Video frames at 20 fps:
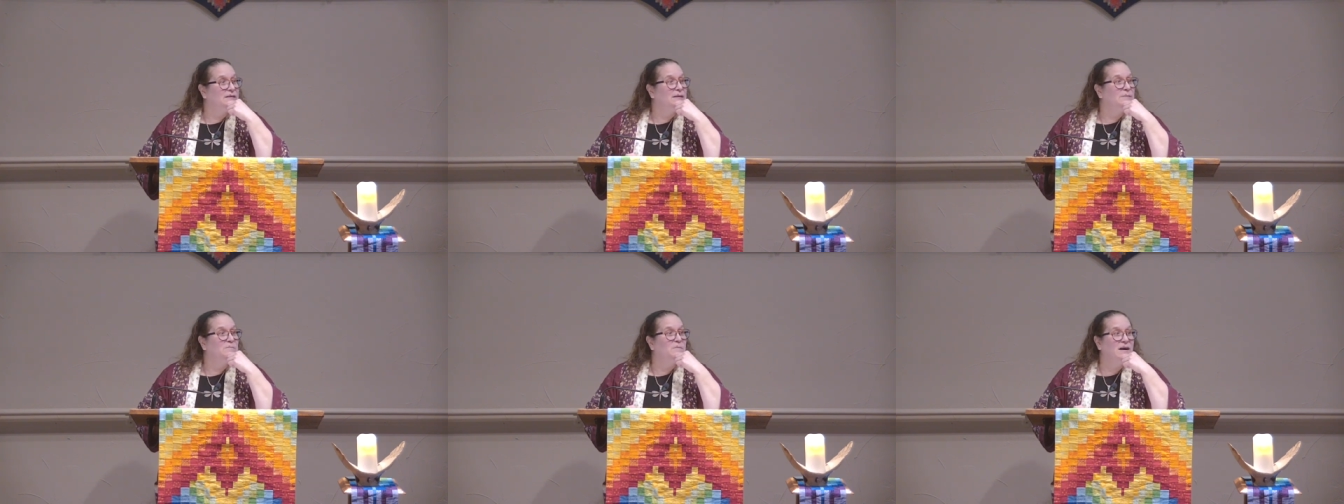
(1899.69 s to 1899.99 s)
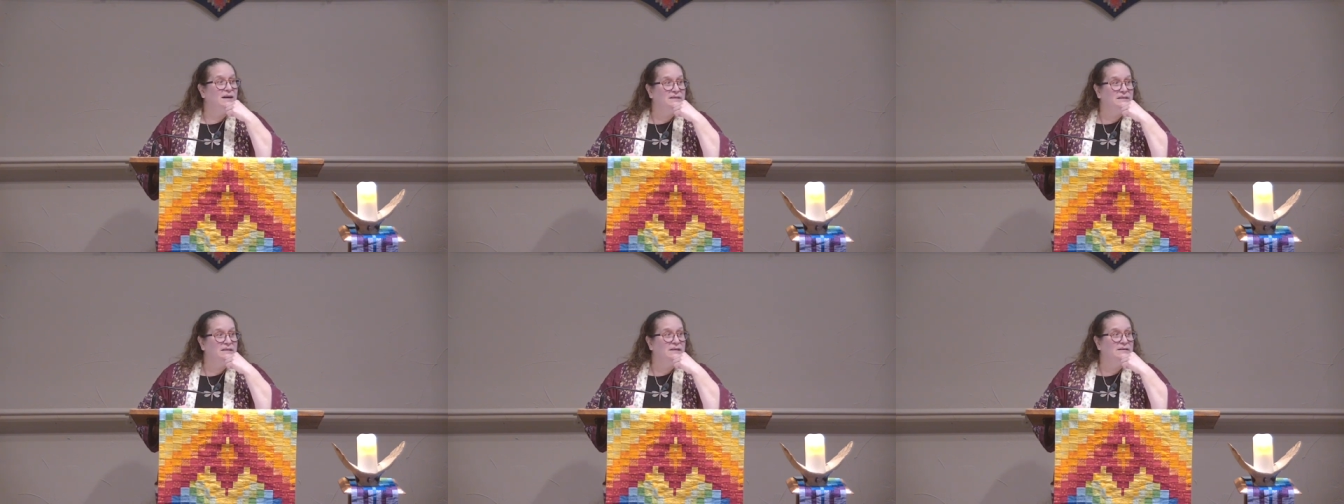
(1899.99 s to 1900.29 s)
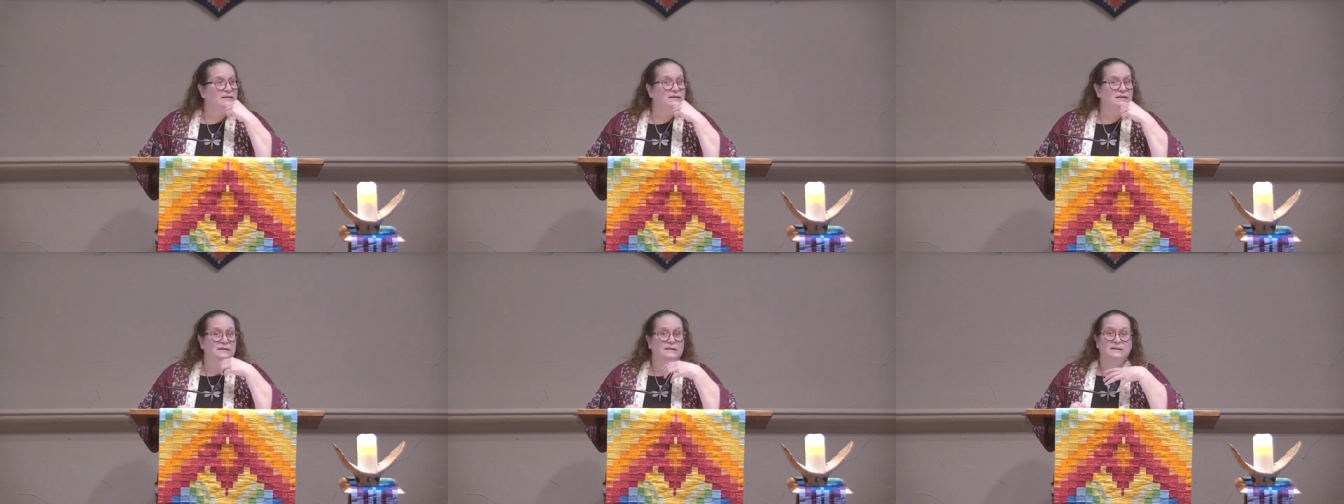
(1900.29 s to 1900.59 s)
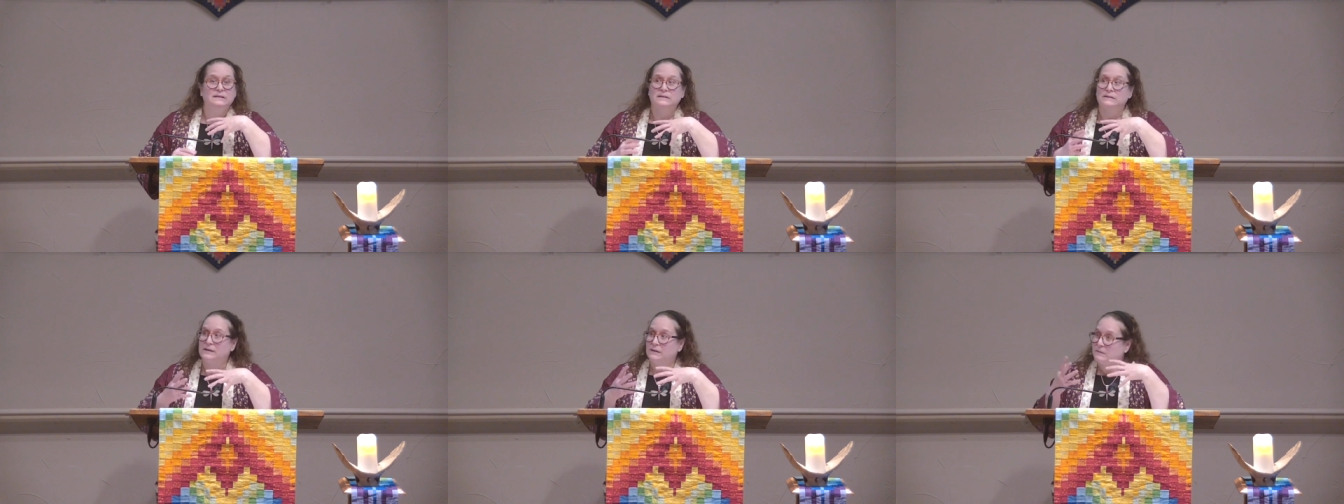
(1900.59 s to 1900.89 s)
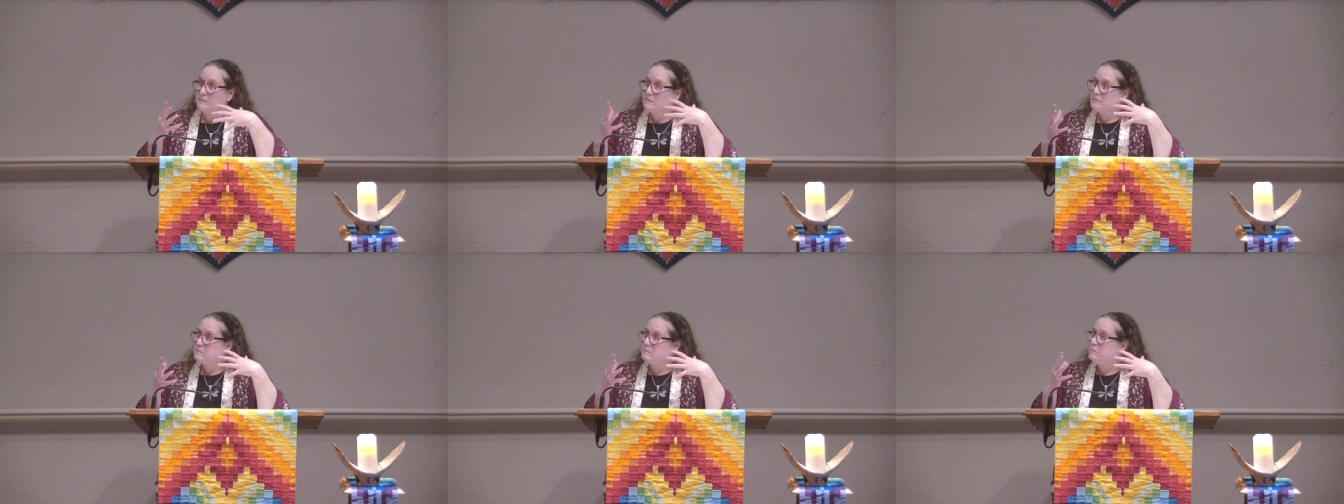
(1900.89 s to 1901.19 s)
One
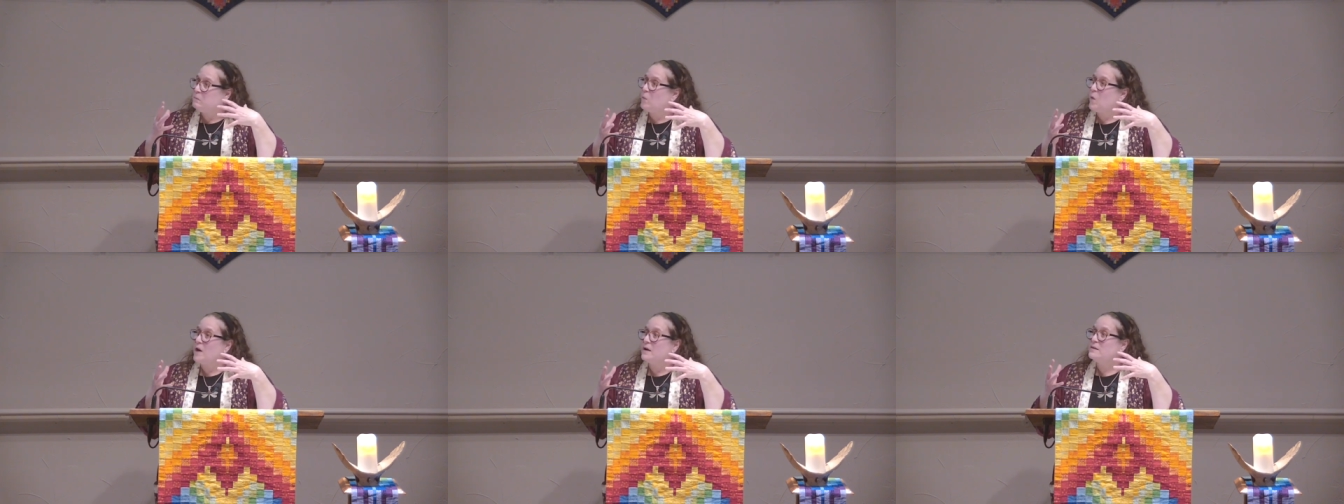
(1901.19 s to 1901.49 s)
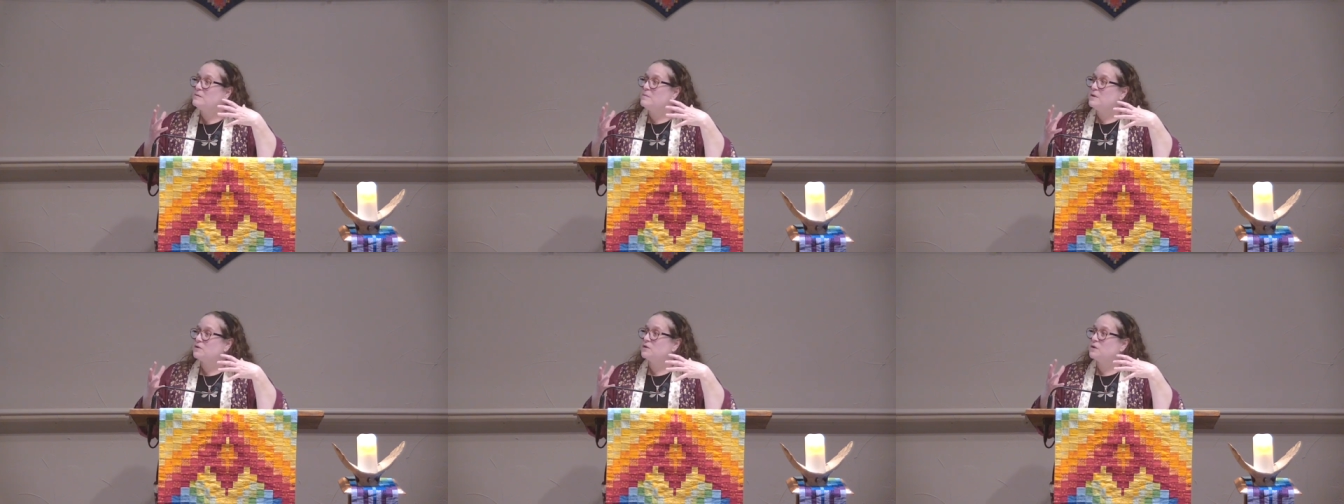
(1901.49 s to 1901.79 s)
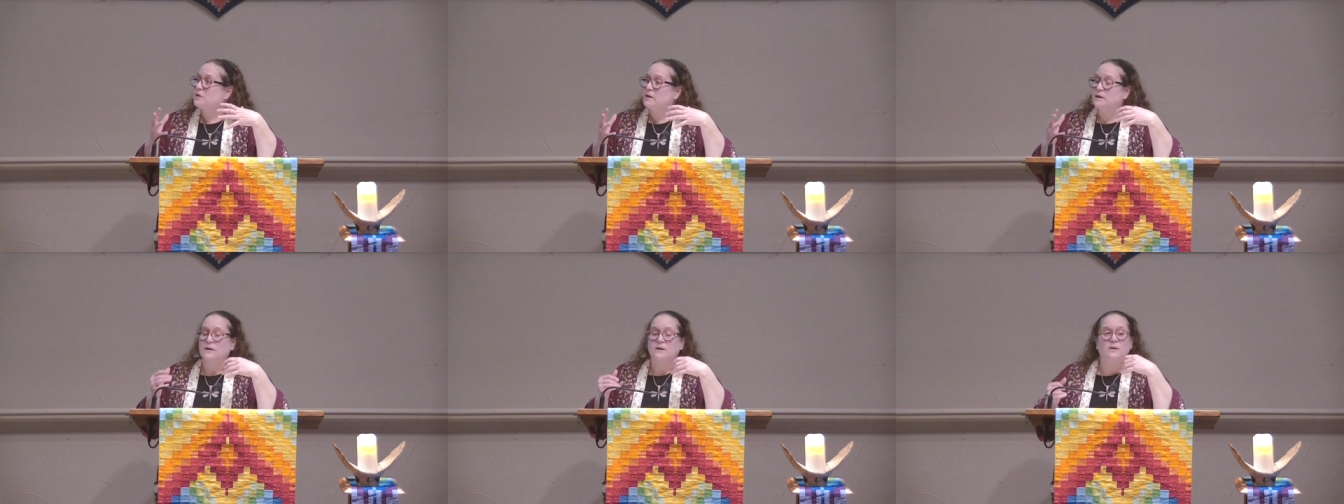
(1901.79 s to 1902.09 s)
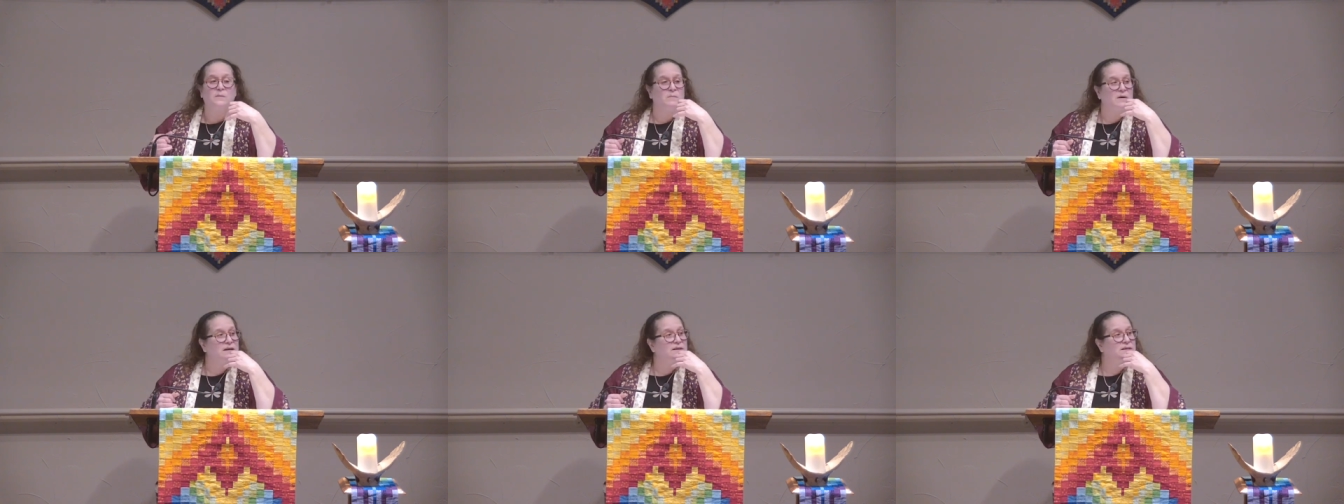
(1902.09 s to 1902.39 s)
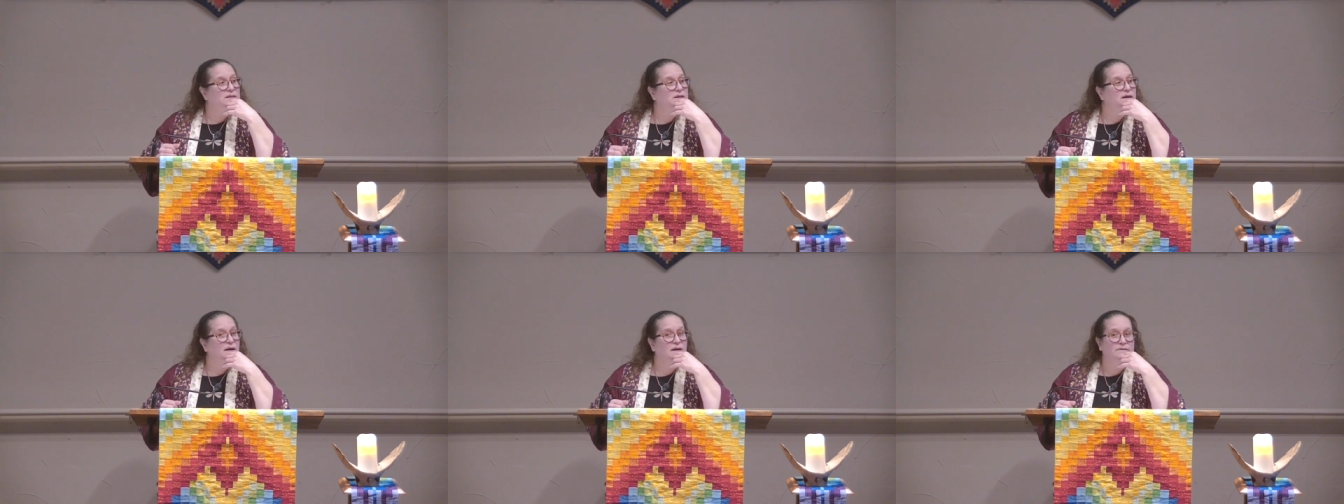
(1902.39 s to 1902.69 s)
of the most critical
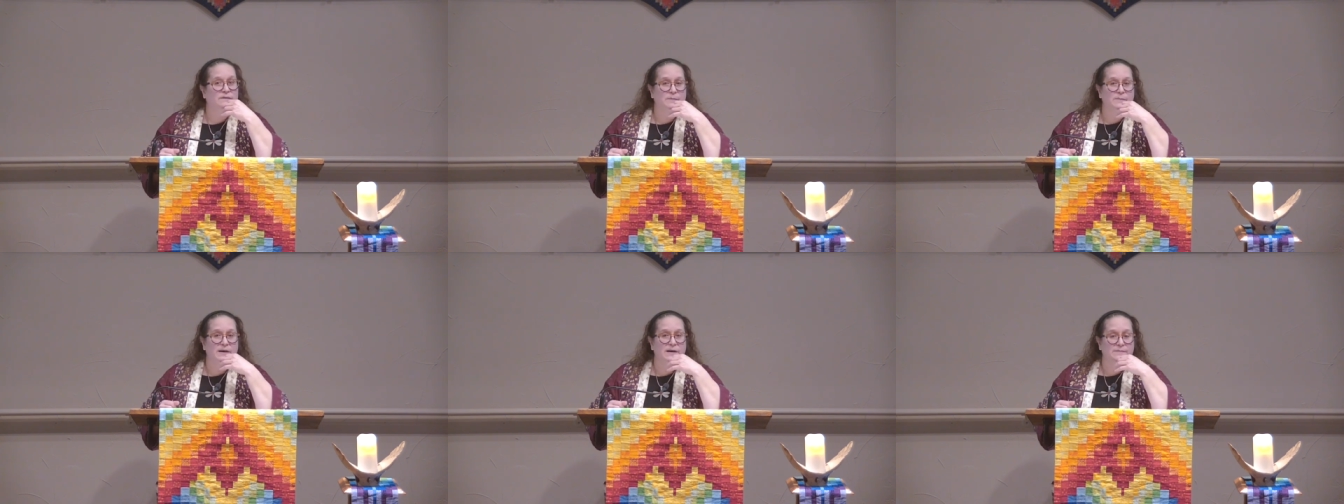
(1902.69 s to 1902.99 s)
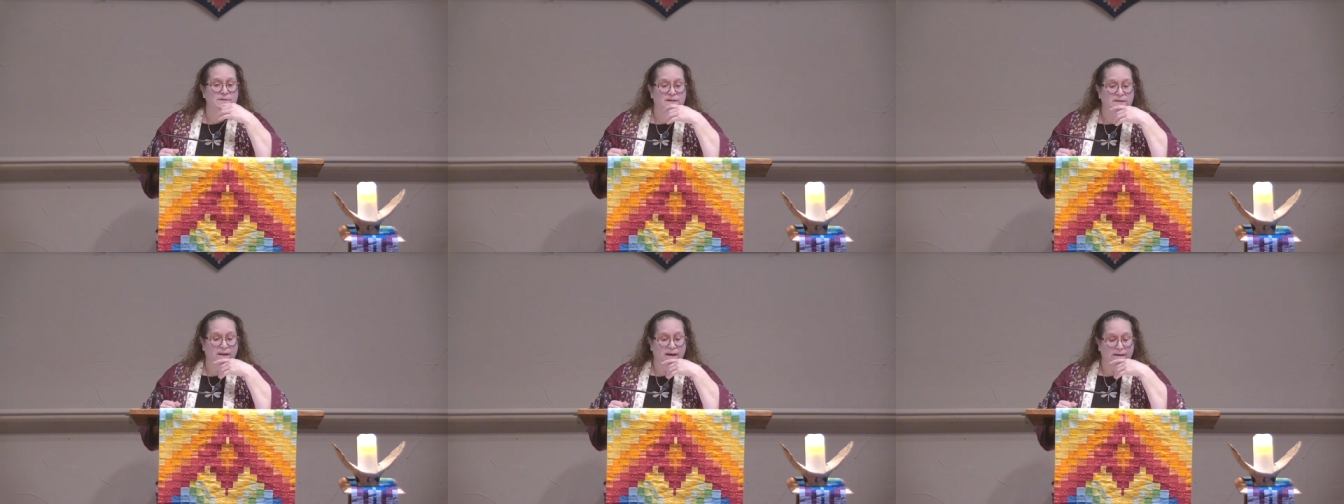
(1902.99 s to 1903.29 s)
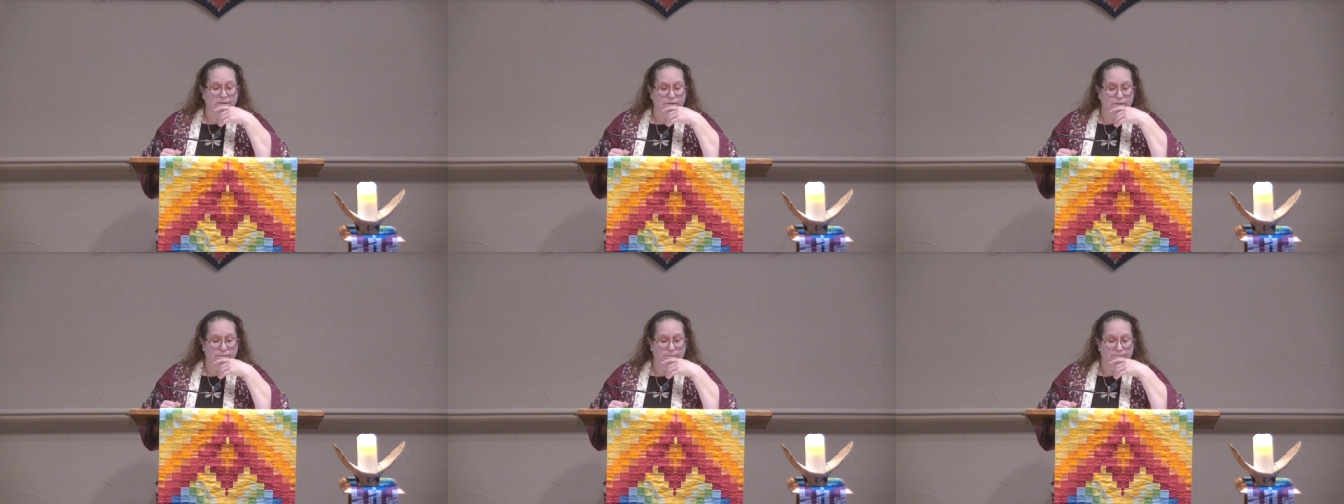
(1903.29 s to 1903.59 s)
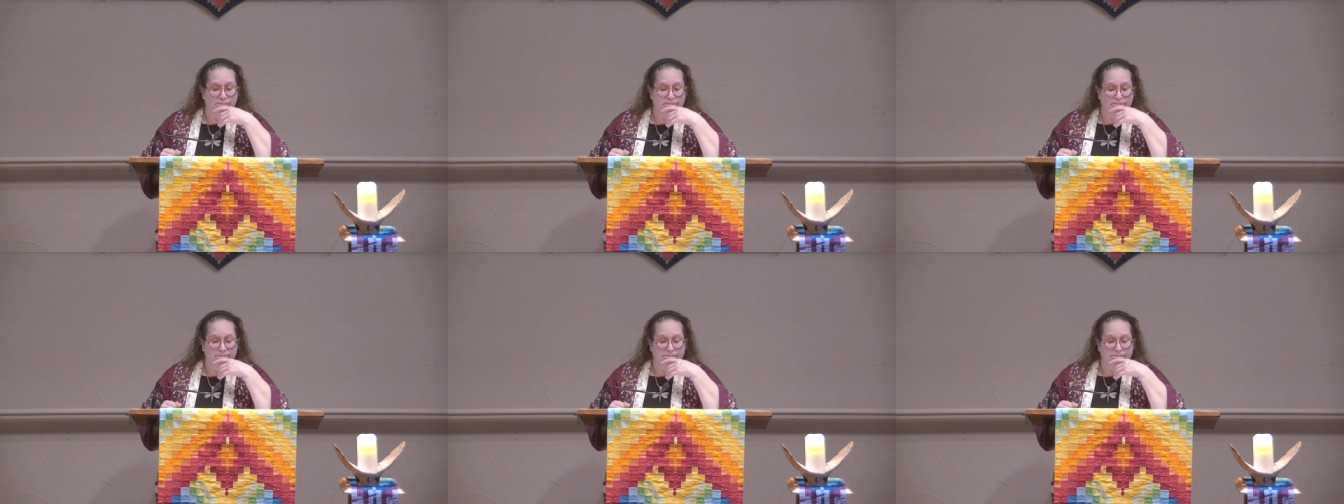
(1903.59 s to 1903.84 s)
months of a baby's life.